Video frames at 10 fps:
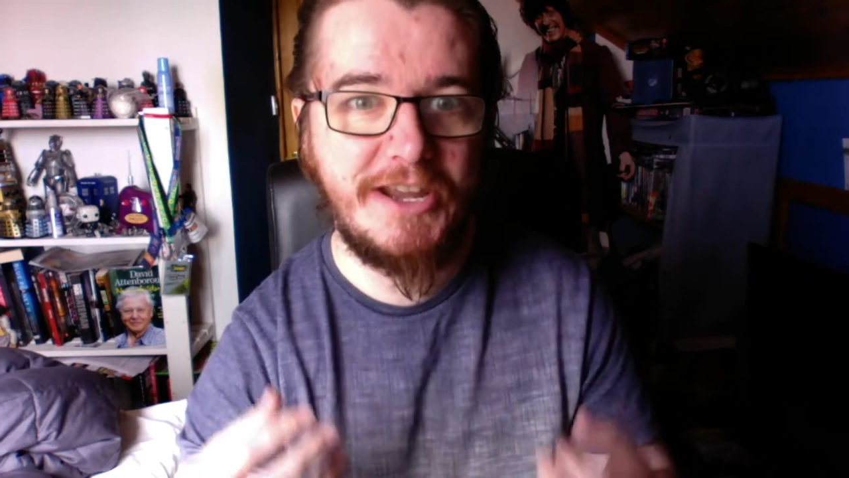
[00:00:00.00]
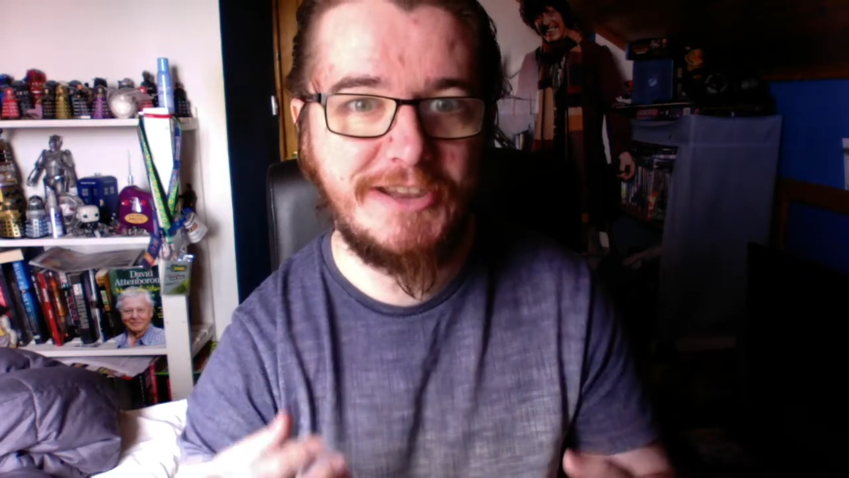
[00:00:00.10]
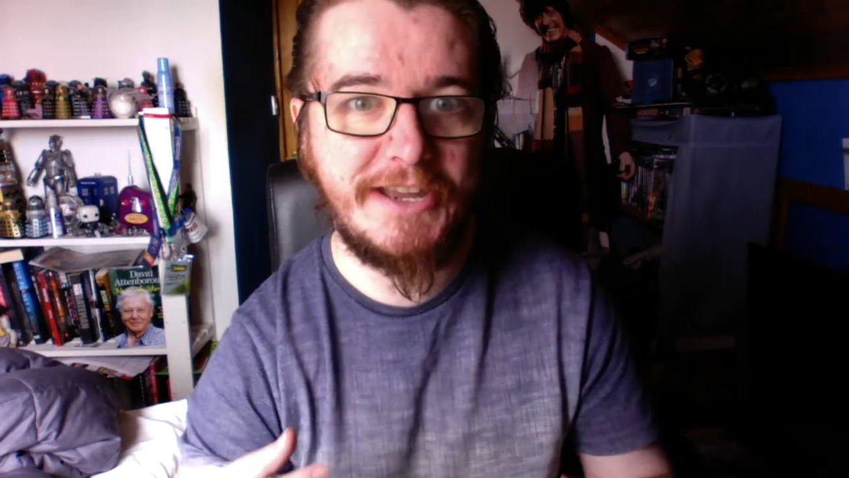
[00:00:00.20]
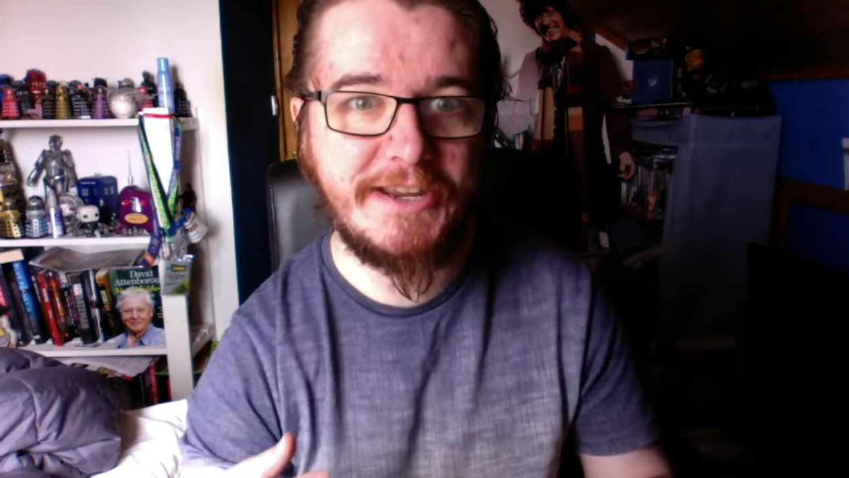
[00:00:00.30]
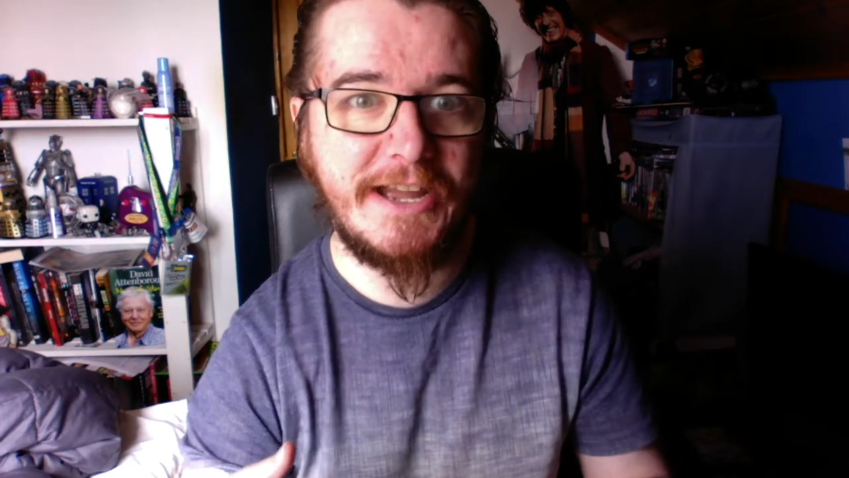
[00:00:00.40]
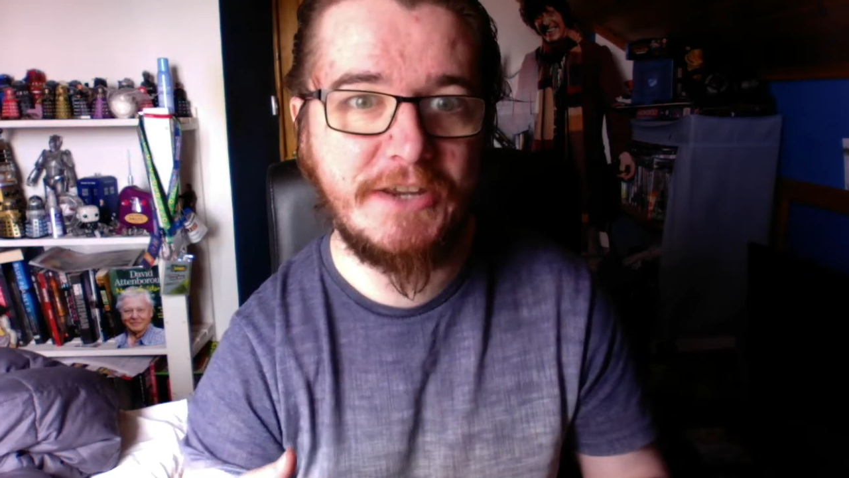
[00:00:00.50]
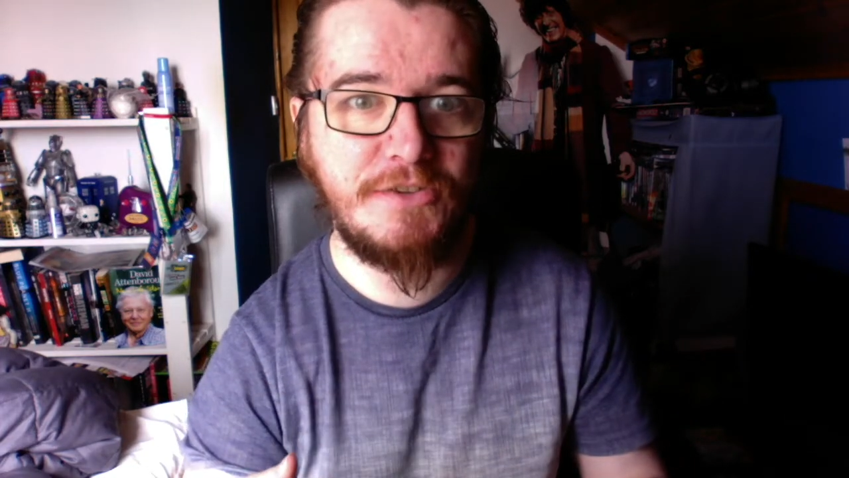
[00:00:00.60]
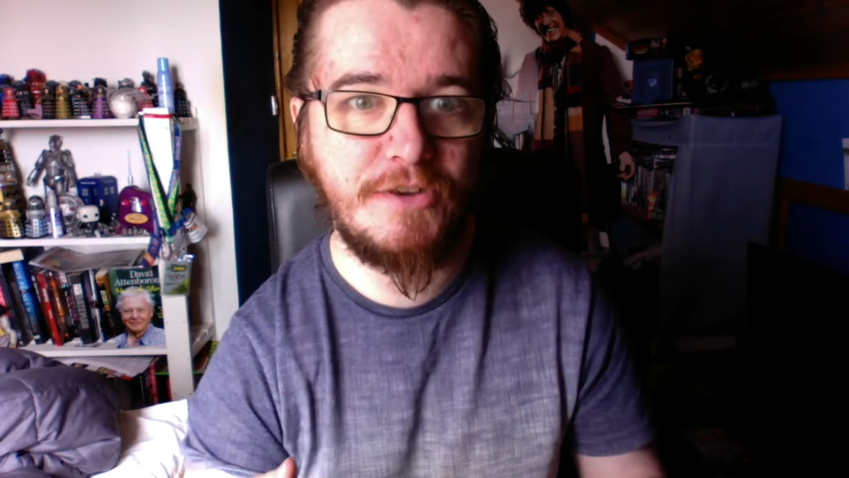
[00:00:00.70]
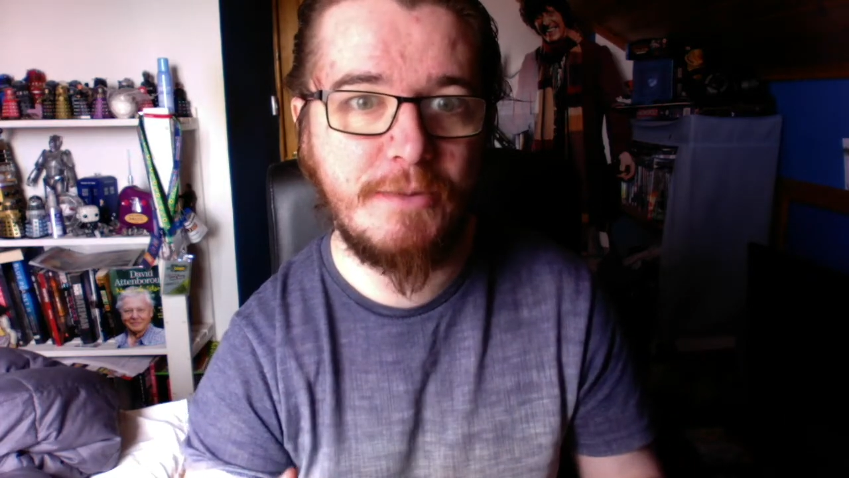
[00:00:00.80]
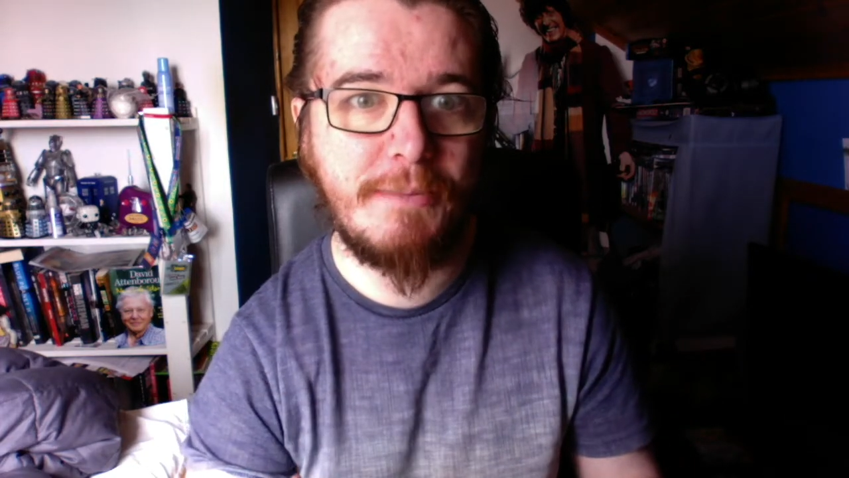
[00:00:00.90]
like I
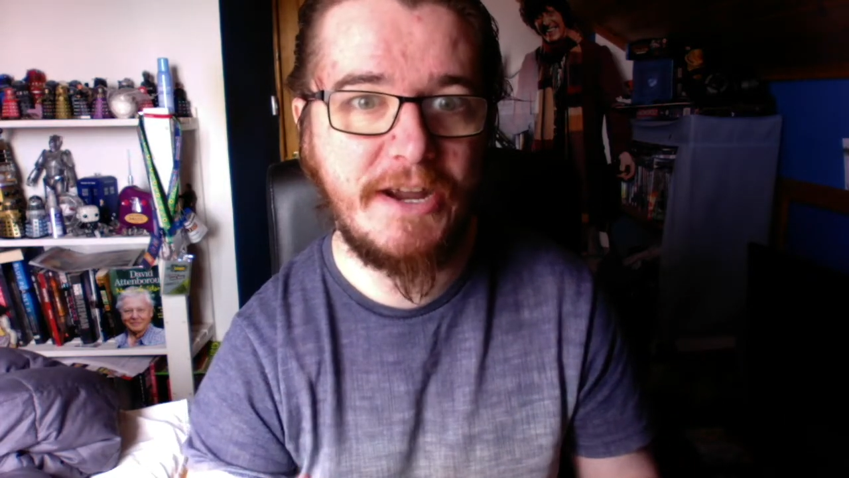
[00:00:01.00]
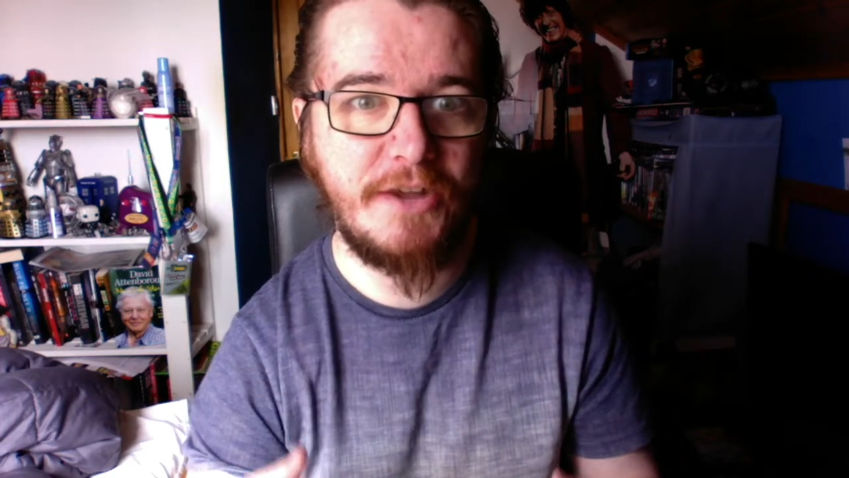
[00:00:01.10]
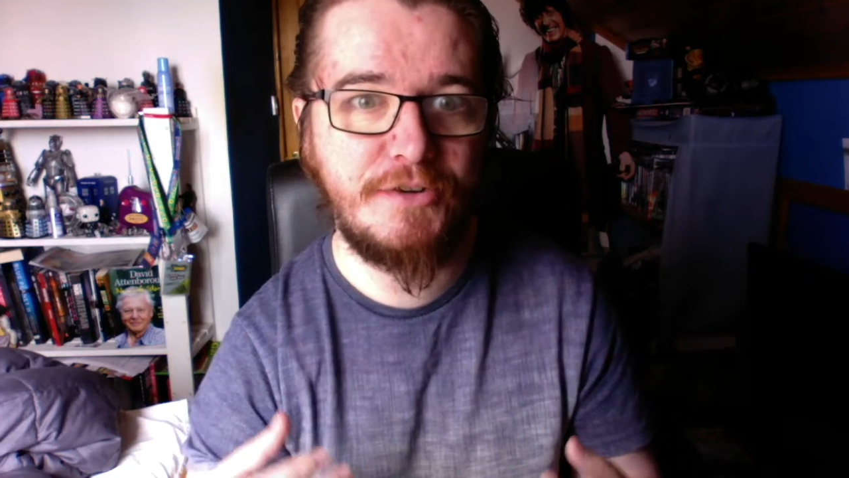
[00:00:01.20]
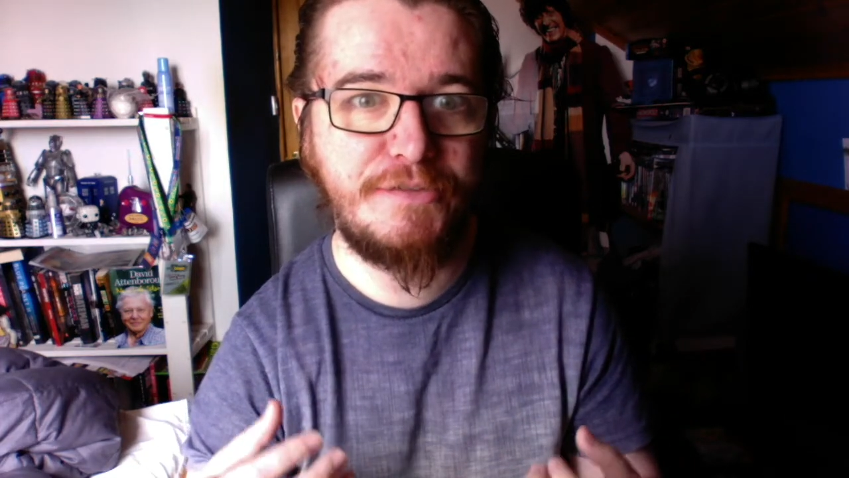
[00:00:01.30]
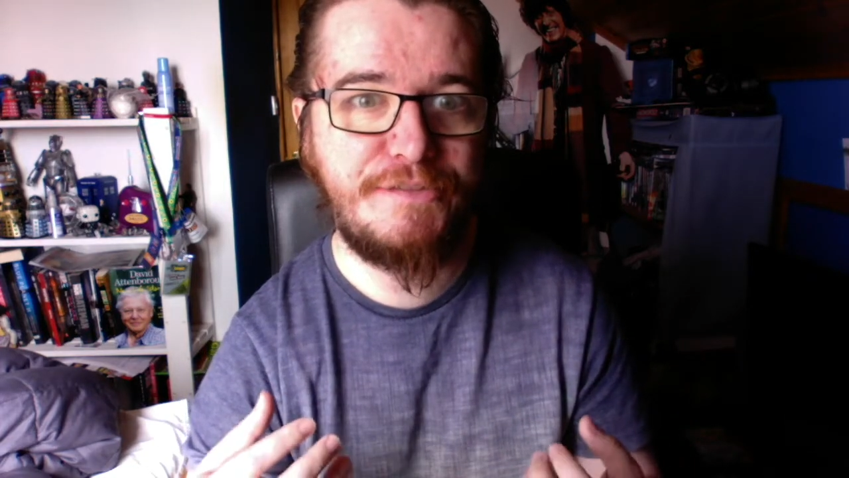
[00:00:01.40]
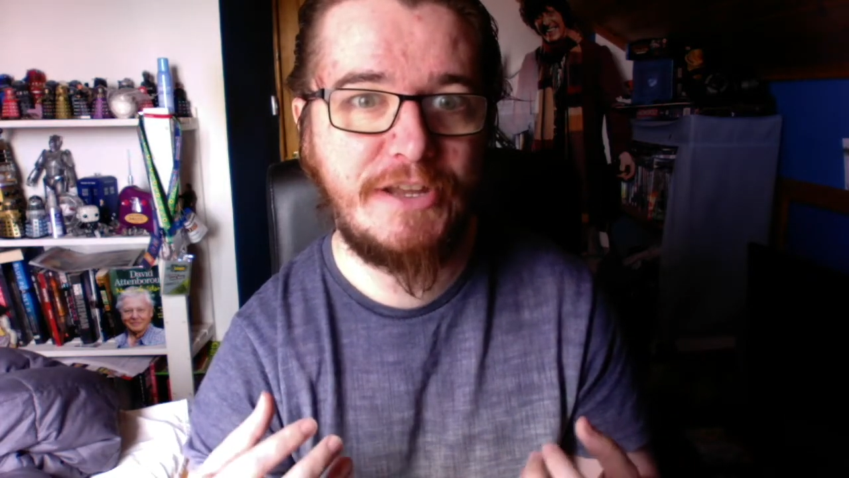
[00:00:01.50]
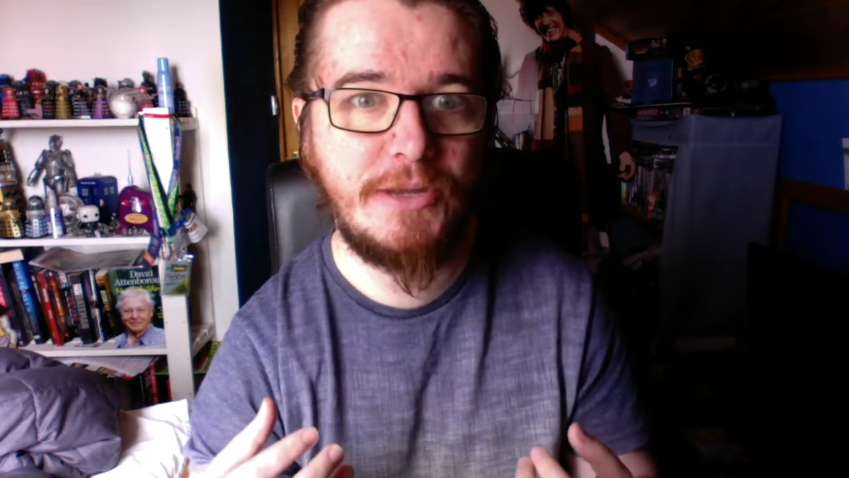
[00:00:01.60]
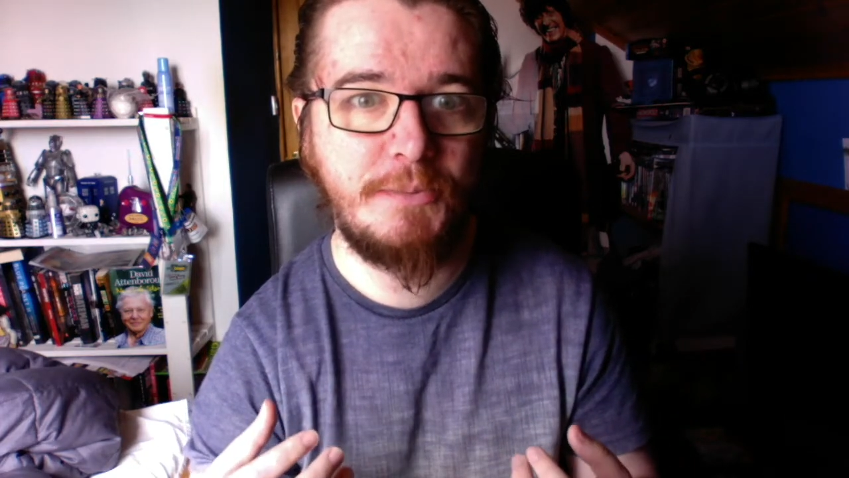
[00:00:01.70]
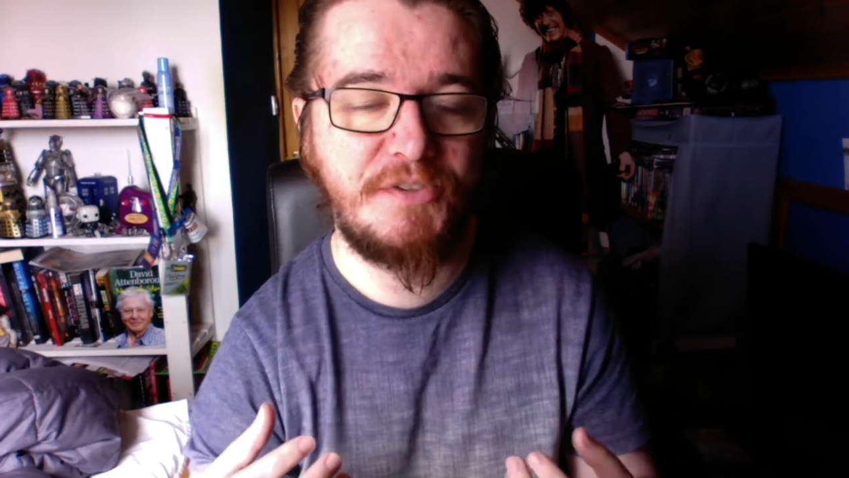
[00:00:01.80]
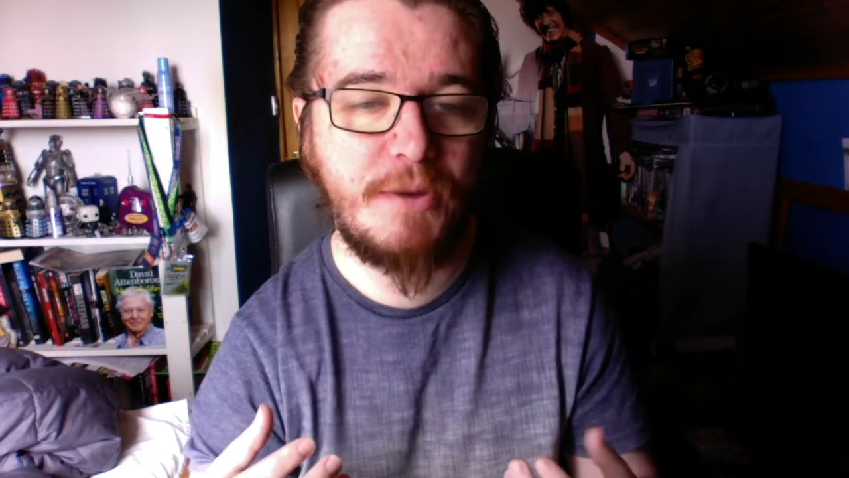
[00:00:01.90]
do in my other films.